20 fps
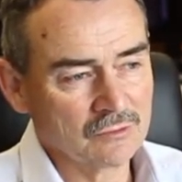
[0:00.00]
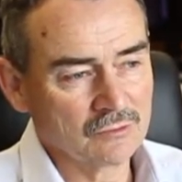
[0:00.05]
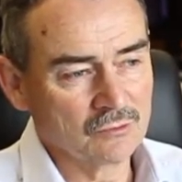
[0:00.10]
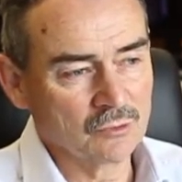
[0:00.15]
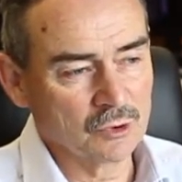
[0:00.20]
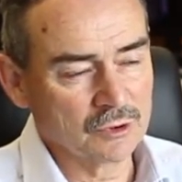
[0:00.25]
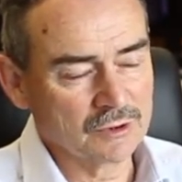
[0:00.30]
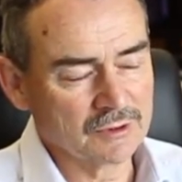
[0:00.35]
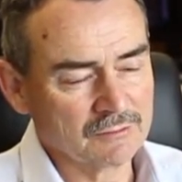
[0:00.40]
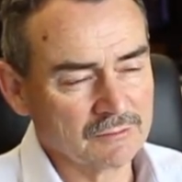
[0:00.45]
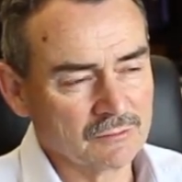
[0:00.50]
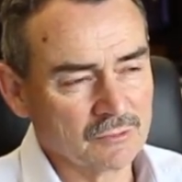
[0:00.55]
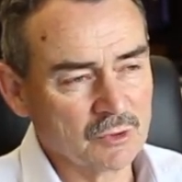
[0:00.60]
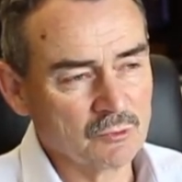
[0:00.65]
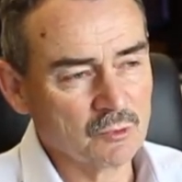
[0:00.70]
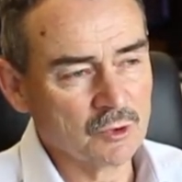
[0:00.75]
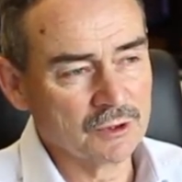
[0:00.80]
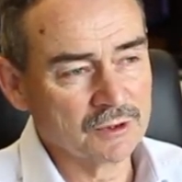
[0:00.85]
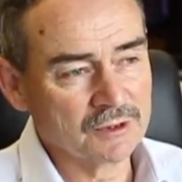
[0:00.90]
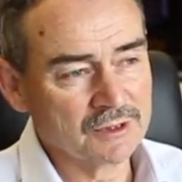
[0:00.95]
we
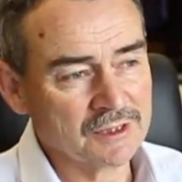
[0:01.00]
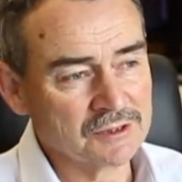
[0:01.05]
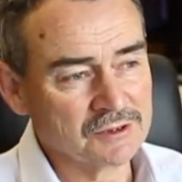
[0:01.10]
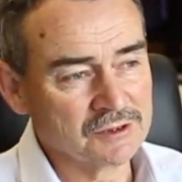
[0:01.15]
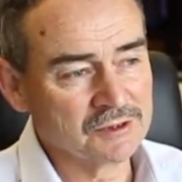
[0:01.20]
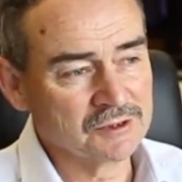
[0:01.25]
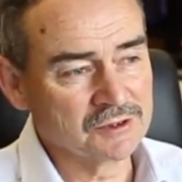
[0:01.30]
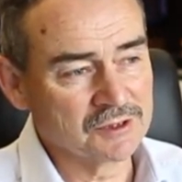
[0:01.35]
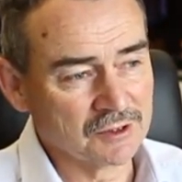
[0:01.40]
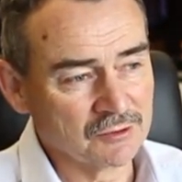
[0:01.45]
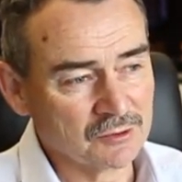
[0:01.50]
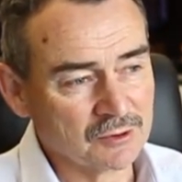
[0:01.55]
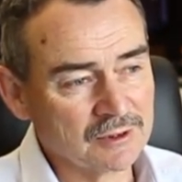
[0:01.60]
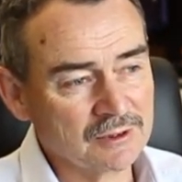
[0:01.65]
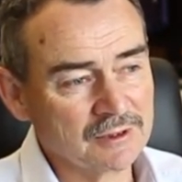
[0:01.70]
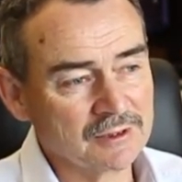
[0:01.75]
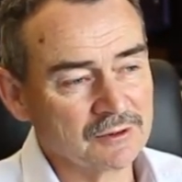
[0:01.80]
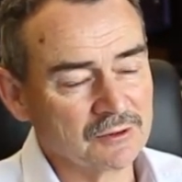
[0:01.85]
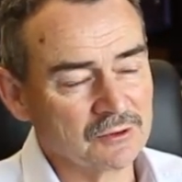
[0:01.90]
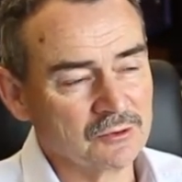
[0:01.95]
weren't
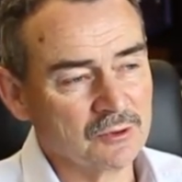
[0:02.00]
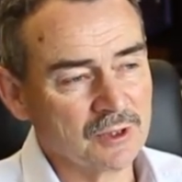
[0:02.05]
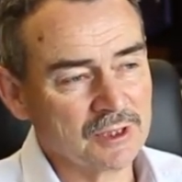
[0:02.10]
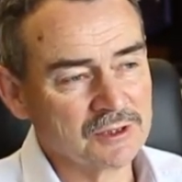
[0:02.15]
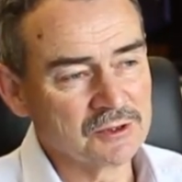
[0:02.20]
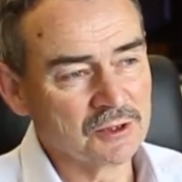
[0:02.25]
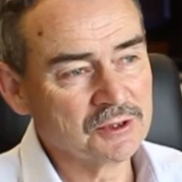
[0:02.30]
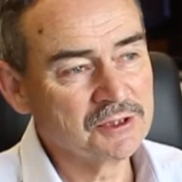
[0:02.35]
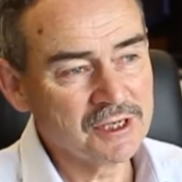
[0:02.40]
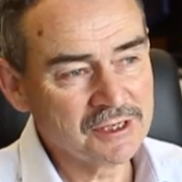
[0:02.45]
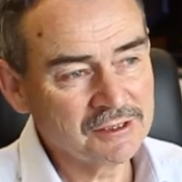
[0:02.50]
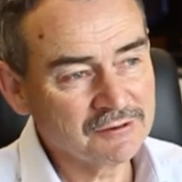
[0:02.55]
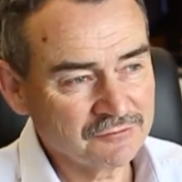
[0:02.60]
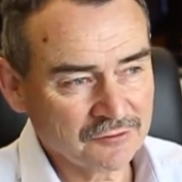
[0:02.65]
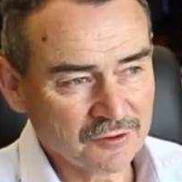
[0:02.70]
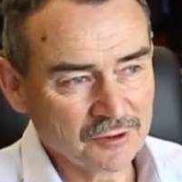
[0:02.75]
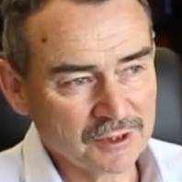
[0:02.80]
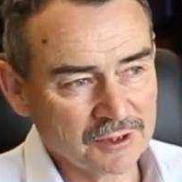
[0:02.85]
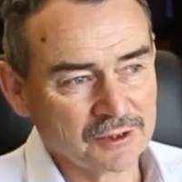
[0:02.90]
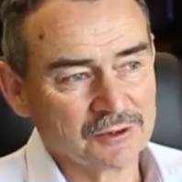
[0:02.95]
necessarily always
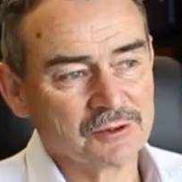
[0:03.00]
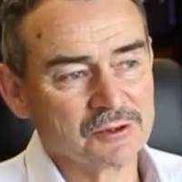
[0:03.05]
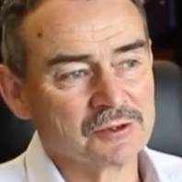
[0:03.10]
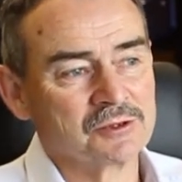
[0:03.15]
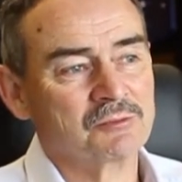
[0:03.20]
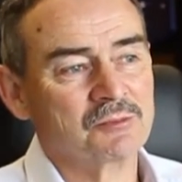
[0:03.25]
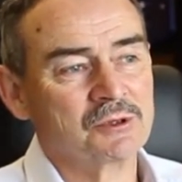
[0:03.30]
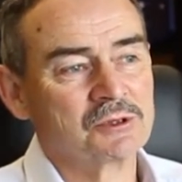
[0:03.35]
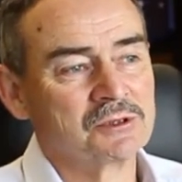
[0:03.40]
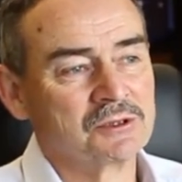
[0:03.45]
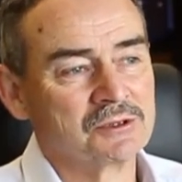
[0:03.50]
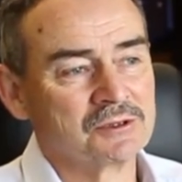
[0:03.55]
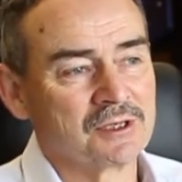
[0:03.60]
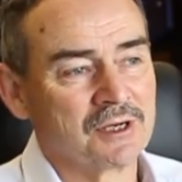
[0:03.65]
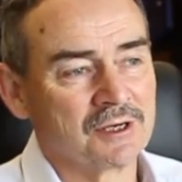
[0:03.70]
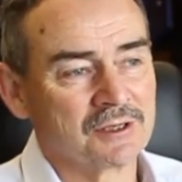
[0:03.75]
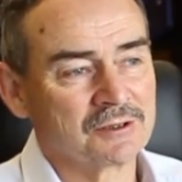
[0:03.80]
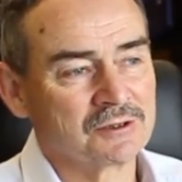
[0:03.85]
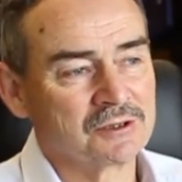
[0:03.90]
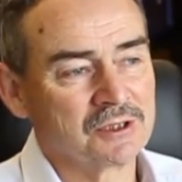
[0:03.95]
identifying it as a business
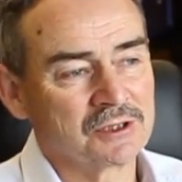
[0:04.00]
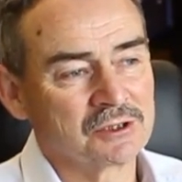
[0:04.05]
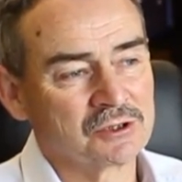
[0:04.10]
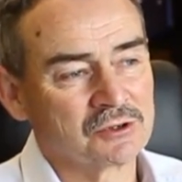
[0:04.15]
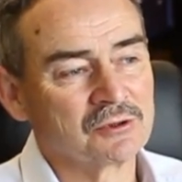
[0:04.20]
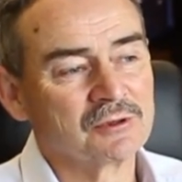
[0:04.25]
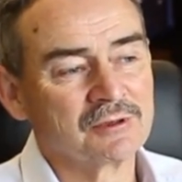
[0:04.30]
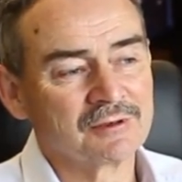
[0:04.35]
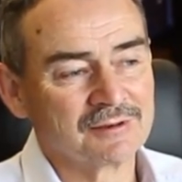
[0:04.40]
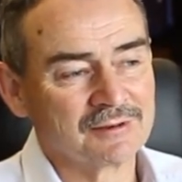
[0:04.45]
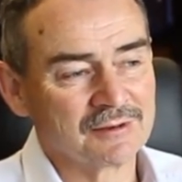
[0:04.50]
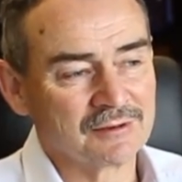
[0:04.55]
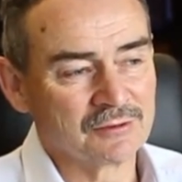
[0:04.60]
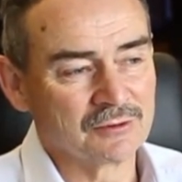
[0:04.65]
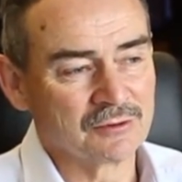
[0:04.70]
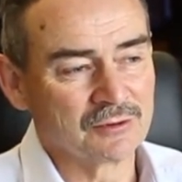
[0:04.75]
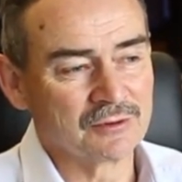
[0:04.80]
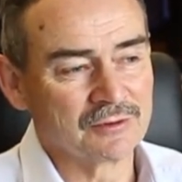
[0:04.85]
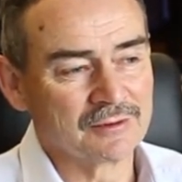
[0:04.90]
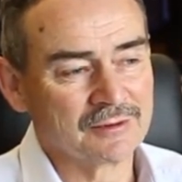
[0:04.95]
architecture
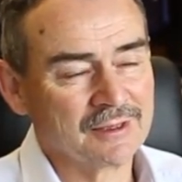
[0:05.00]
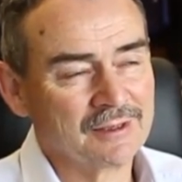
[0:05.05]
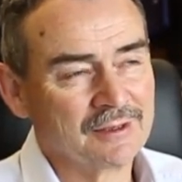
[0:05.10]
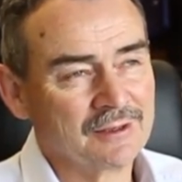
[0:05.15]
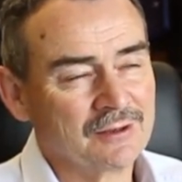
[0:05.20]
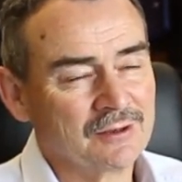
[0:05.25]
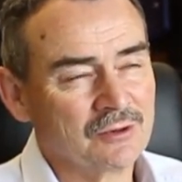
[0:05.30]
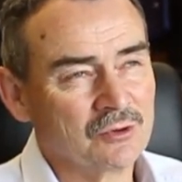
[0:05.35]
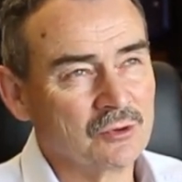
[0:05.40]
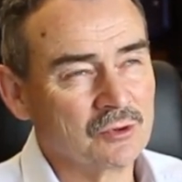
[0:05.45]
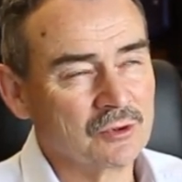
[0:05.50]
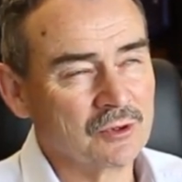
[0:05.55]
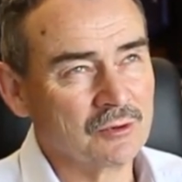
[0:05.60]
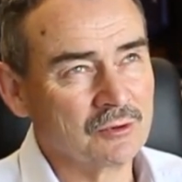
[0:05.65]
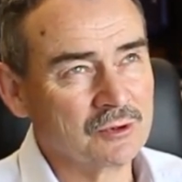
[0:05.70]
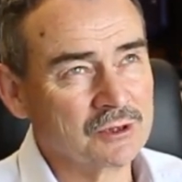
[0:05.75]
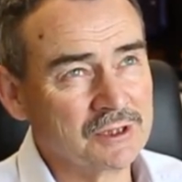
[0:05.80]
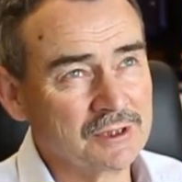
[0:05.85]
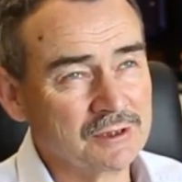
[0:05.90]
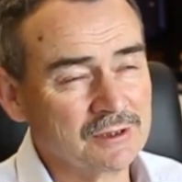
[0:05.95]

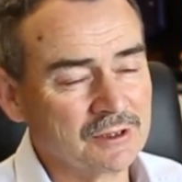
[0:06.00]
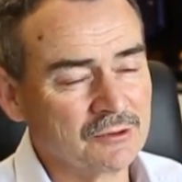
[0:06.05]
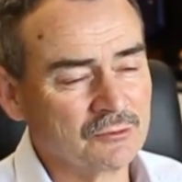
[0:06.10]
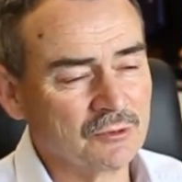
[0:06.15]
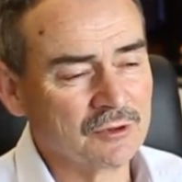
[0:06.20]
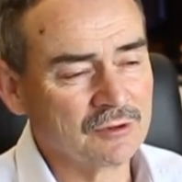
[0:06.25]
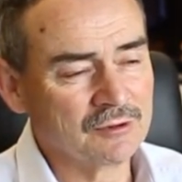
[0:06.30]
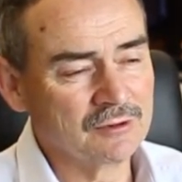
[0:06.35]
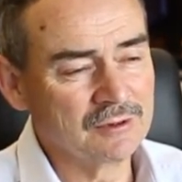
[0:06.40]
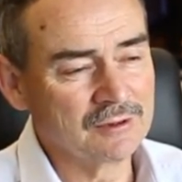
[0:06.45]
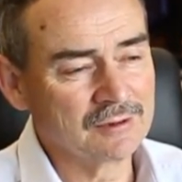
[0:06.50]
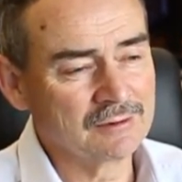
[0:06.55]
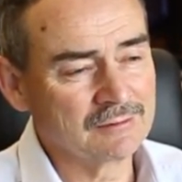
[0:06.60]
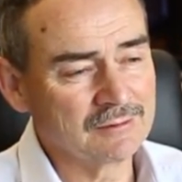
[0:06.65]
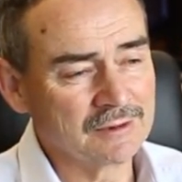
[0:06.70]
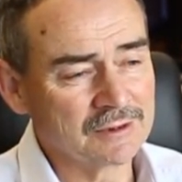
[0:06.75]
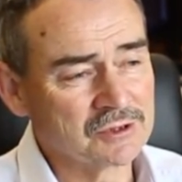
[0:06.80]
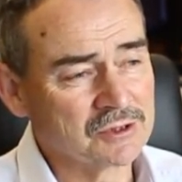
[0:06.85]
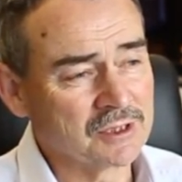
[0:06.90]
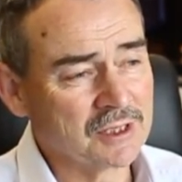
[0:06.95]
or dealing with it in,
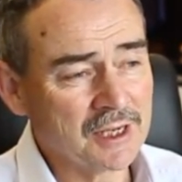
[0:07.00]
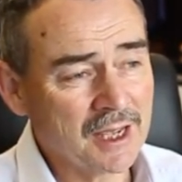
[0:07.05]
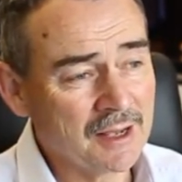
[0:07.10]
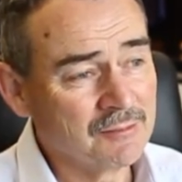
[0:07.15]
let's say,